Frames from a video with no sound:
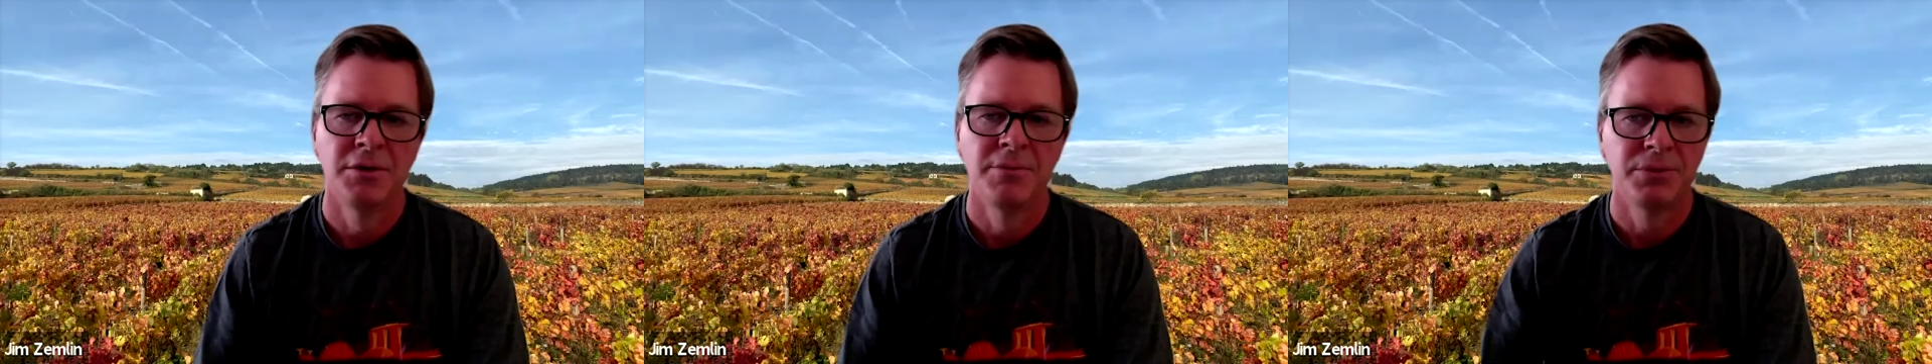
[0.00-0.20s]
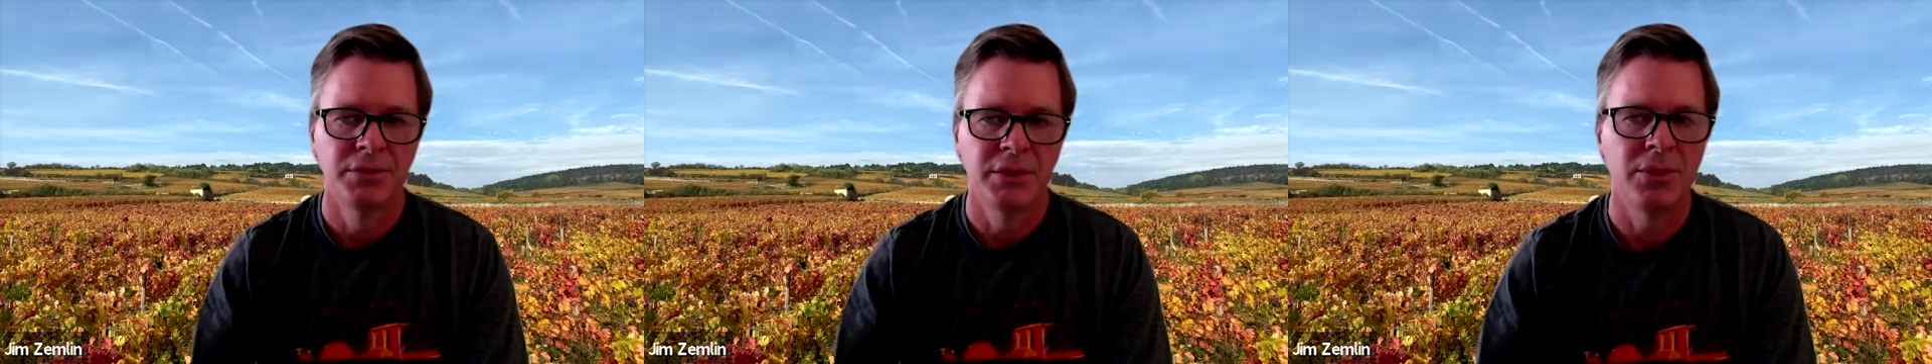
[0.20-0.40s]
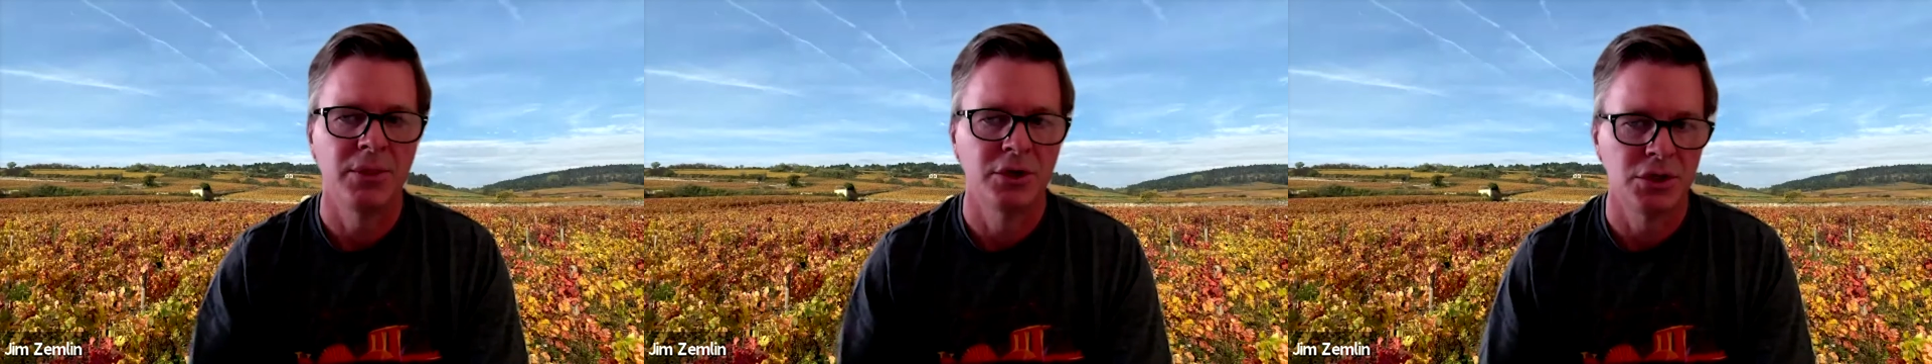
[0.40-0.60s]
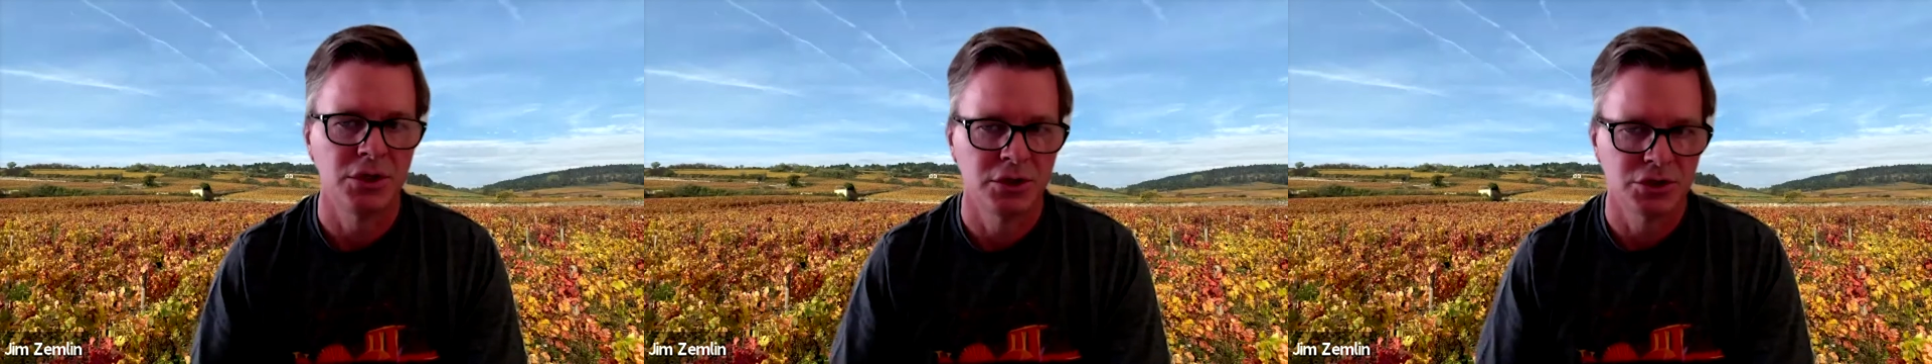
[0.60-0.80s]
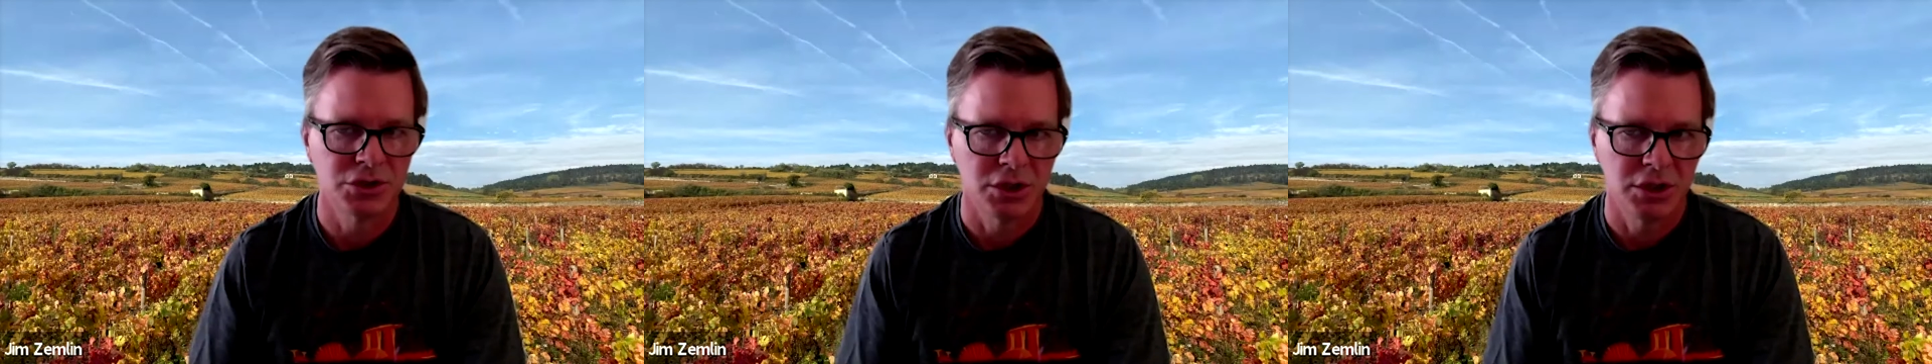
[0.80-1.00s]
That
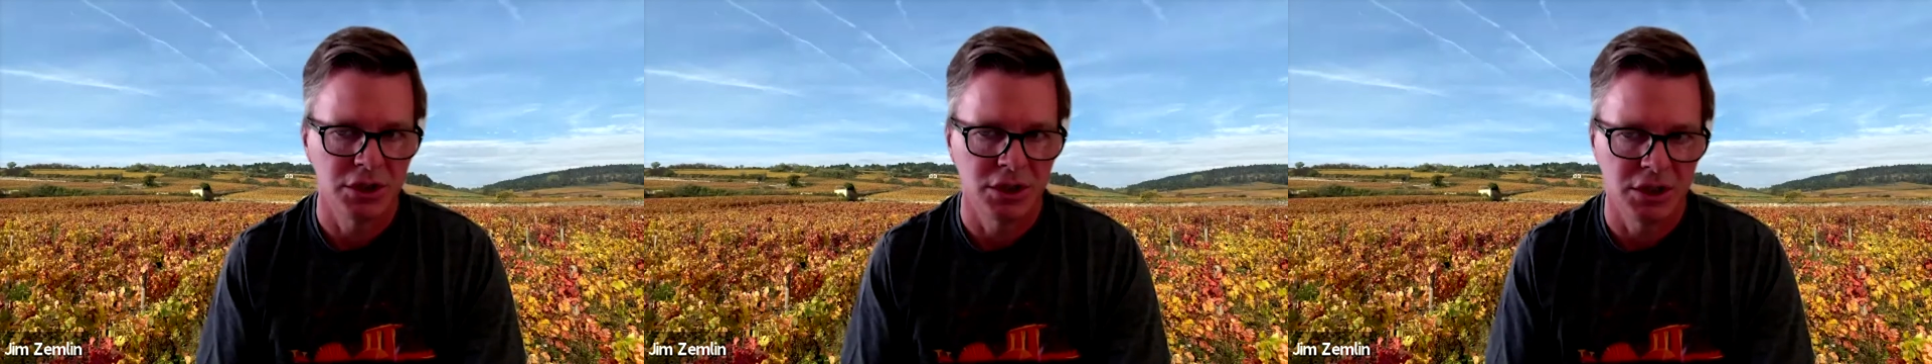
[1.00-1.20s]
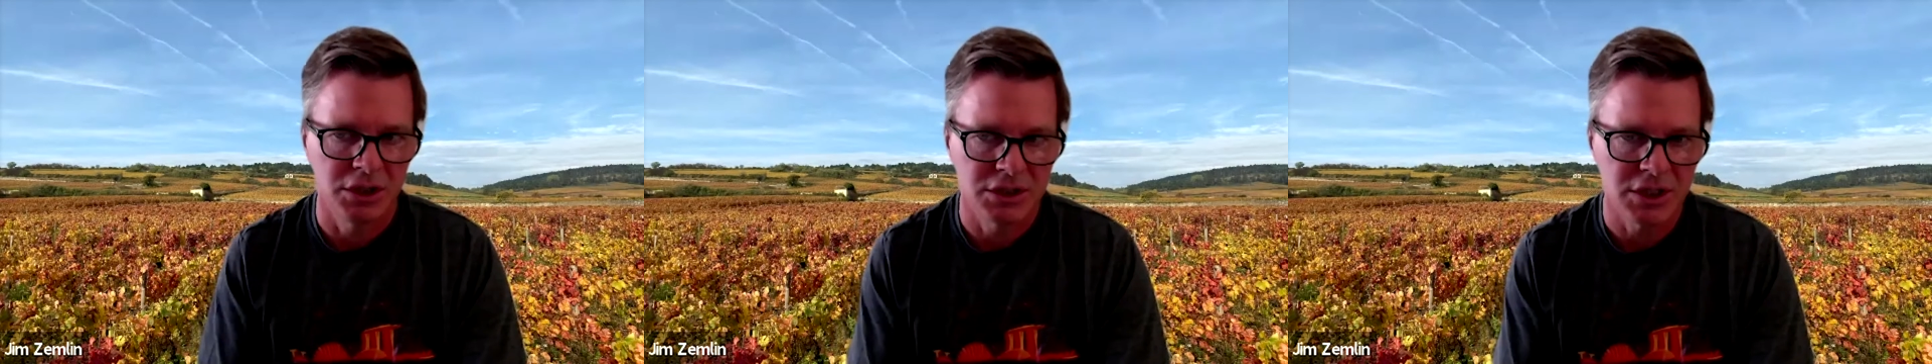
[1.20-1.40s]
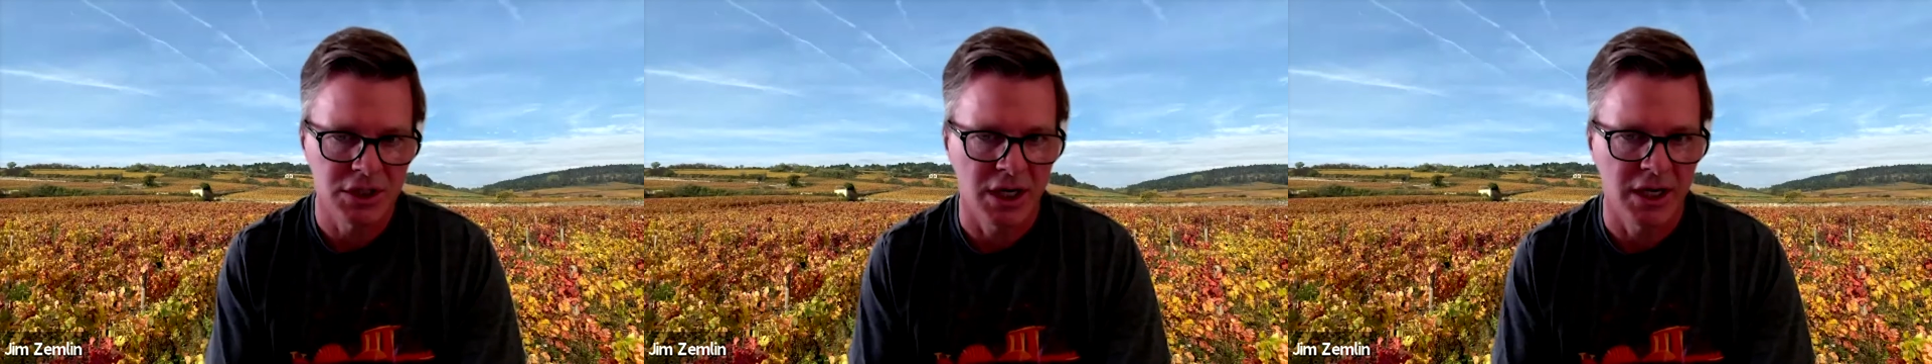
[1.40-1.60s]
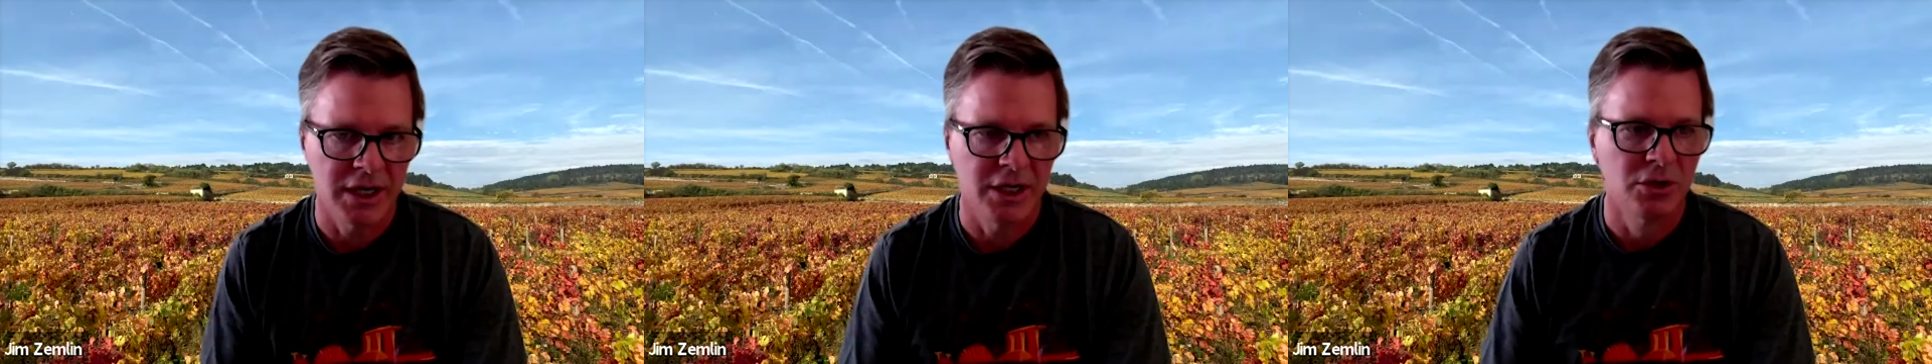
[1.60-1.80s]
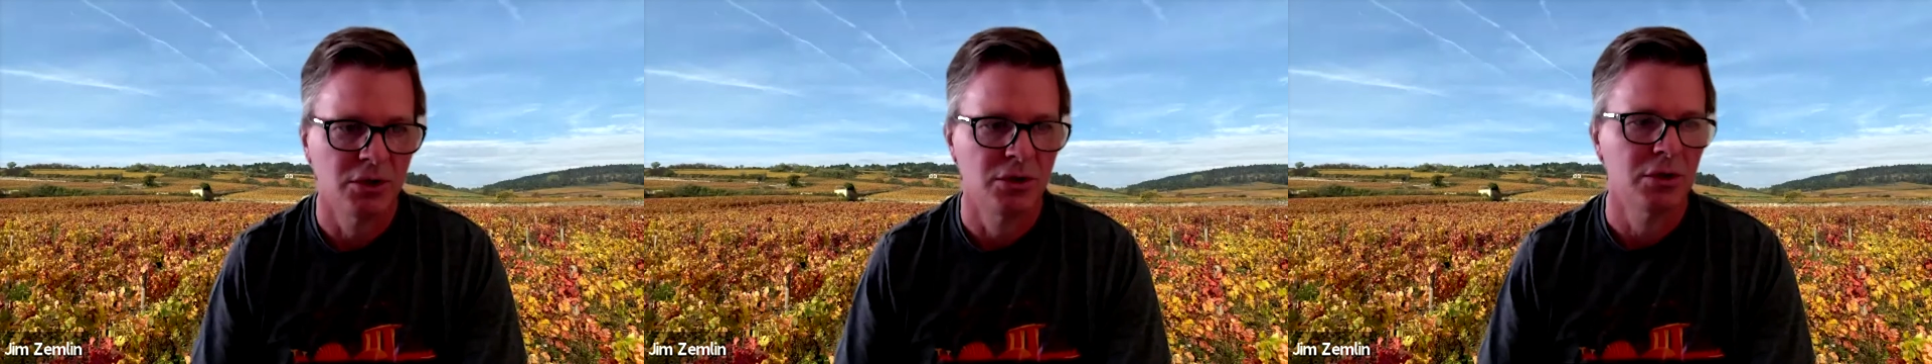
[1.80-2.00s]
there's an
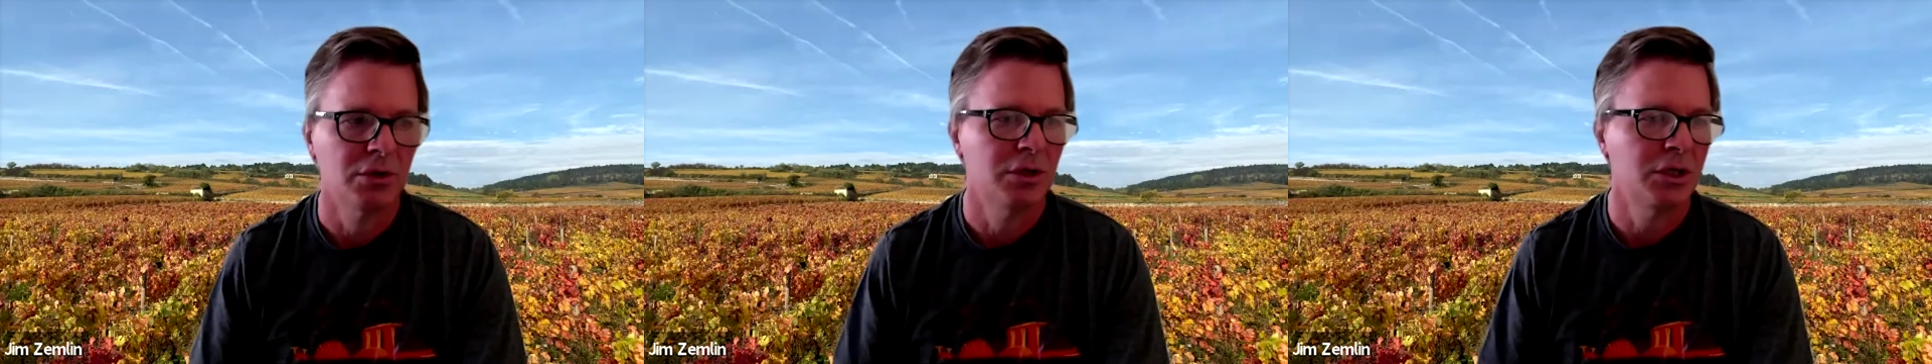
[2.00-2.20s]
entire